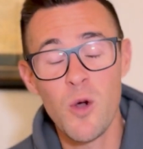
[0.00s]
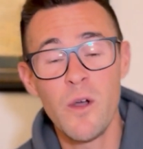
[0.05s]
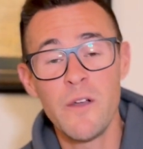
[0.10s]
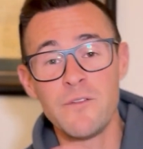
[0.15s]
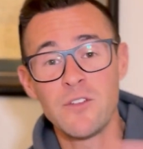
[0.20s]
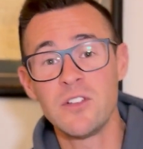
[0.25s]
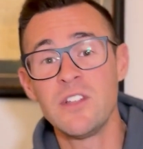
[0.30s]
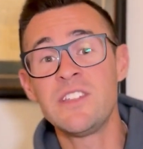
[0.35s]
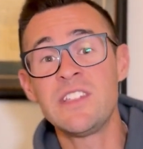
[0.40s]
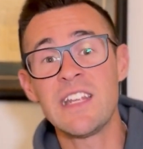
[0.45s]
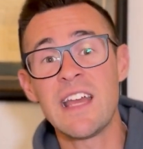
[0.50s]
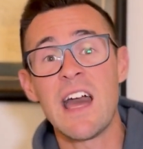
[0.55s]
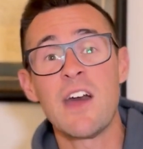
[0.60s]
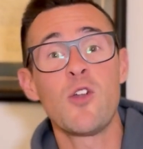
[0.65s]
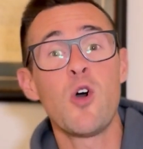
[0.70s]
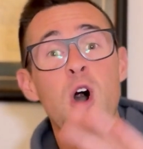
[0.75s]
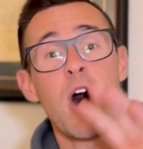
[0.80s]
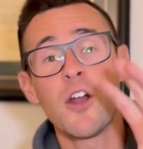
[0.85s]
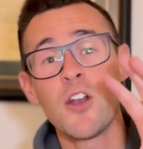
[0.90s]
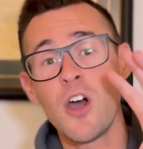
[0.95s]
If you're listening on
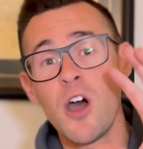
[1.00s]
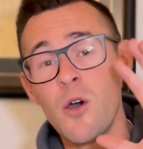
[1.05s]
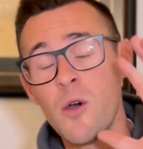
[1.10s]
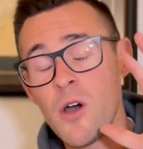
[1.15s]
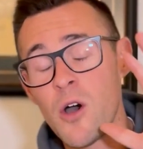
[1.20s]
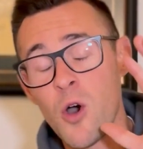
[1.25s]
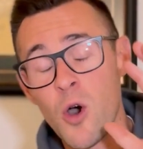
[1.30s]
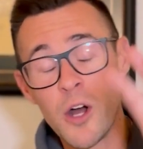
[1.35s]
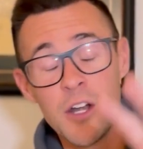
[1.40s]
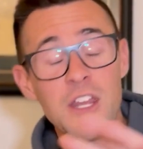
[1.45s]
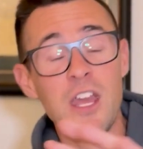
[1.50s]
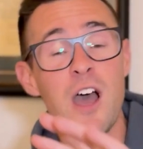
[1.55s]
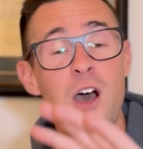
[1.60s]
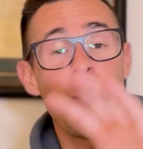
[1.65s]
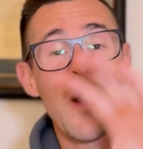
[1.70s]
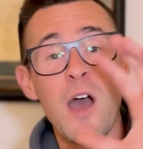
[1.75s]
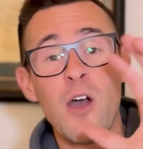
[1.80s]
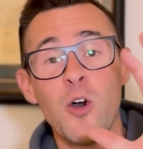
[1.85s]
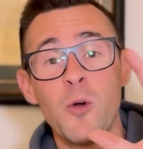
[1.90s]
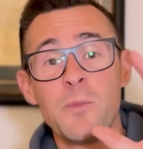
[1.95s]
audio,
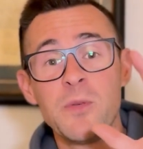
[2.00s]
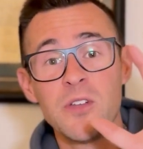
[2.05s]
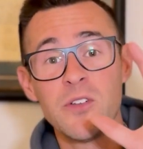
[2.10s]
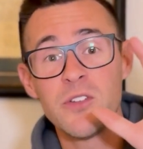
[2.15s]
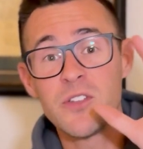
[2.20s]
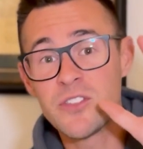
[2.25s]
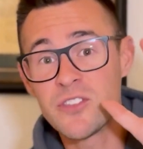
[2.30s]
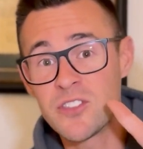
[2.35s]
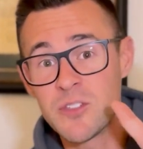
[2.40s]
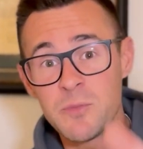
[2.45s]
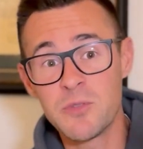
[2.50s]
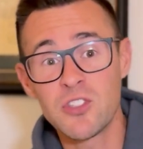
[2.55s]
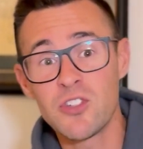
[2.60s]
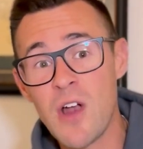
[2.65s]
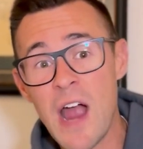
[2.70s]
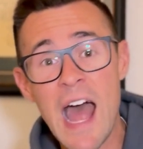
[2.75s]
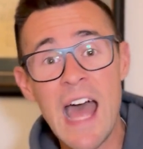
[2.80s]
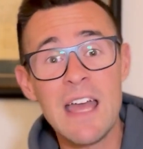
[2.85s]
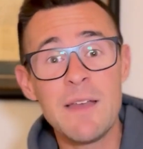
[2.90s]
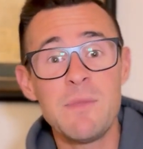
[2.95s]
I hope you'll
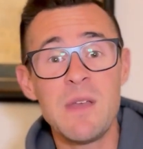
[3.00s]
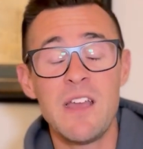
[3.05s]
subscribe.